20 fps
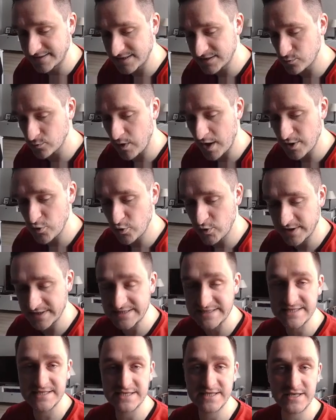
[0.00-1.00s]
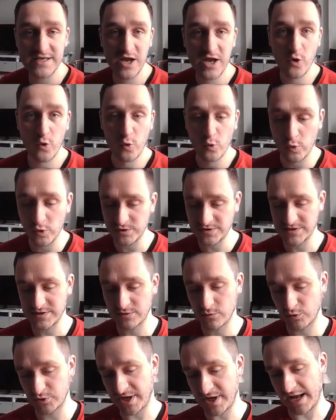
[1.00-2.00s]
this way you can see
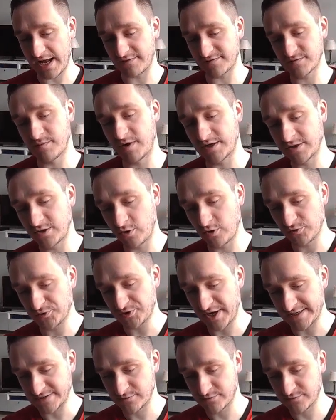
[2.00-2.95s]
what kind of smart contracts,